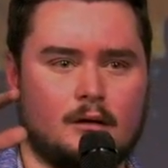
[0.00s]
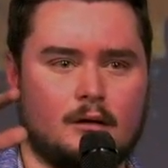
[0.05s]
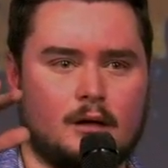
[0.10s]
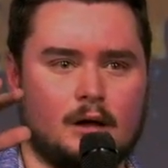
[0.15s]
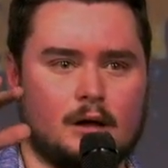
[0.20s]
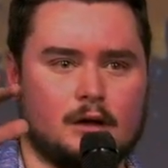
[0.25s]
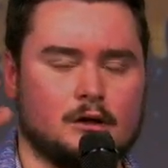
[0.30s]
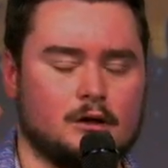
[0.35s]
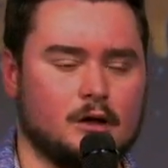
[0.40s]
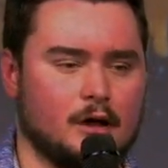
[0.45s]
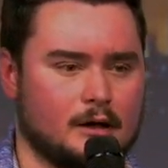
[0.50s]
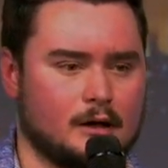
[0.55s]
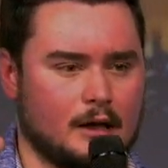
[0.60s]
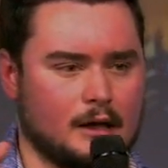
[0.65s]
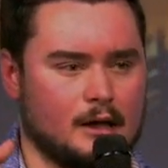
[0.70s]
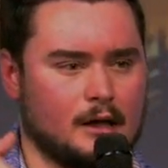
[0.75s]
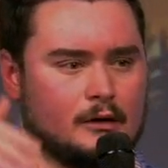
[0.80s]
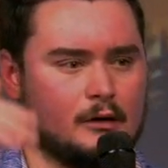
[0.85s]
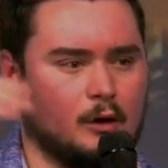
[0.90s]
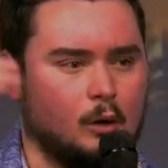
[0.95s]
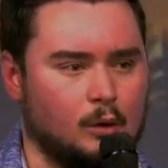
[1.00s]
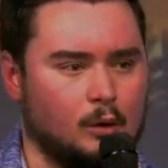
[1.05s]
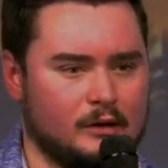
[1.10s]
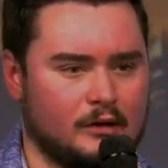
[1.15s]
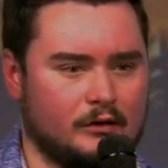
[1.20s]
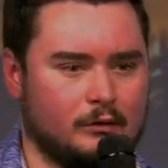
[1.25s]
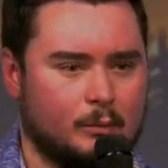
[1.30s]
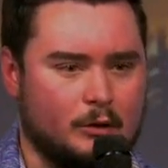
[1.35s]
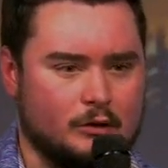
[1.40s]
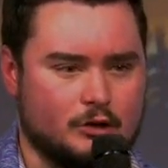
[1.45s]
looking and the Holy
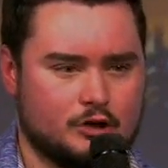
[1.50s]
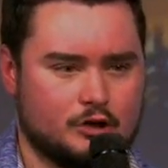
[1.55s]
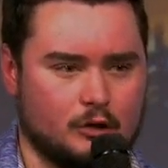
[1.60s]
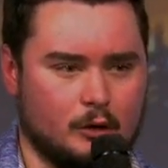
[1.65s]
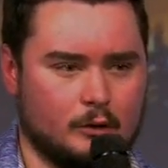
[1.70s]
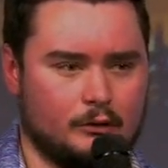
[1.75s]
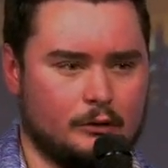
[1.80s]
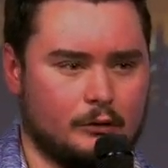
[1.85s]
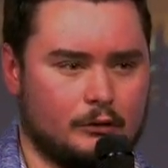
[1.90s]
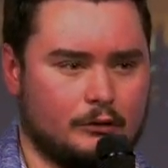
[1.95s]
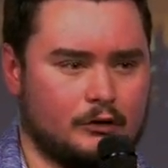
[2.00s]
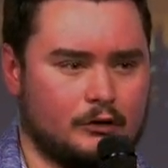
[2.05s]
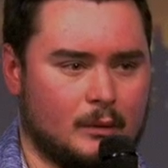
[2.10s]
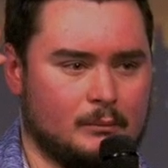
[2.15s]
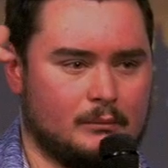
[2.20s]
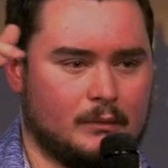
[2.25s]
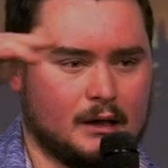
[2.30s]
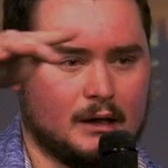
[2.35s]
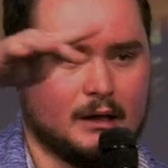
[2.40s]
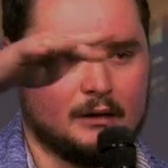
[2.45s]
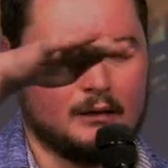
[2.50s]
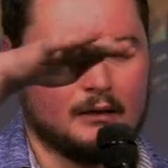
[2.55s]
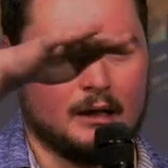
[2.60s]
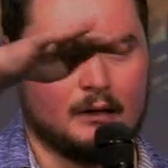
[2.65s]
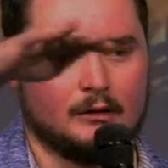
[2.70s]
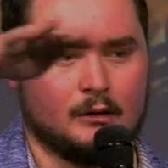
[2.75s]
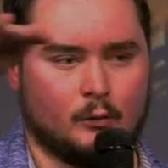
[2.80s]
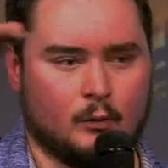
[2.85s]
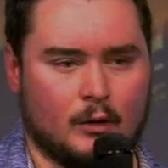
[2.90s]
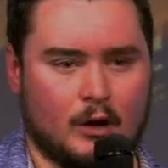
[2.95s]
Spirit shows you something in
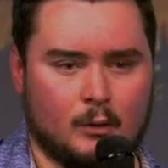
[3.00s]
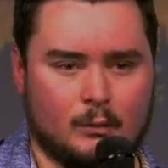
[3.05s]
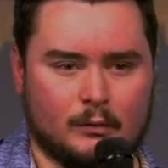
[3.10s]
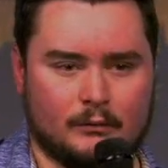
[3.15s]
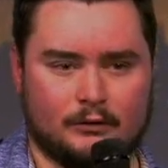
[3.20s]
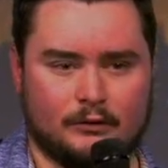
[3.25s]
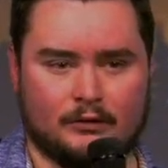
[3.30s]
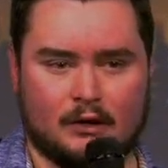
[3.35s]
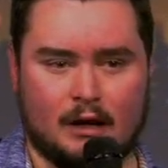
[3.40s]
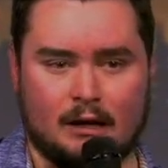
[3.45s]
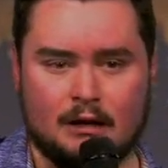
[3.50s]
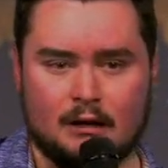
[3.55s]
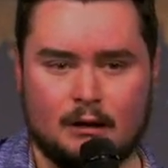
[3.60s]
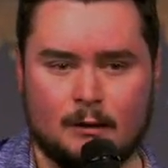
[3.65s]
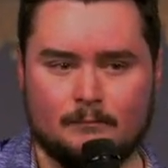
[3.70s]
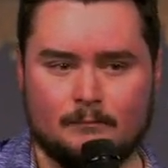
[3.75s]
the realm of sight,